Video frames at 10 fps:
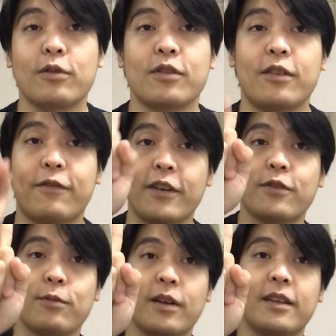So the
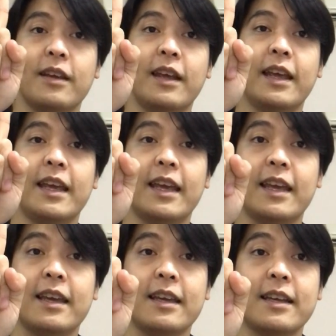first one
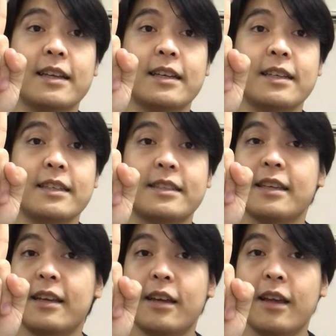is
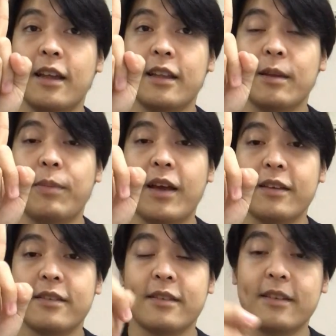the
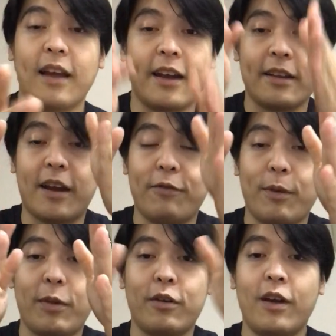best diet time
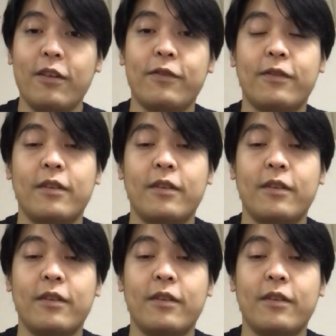frame that you have.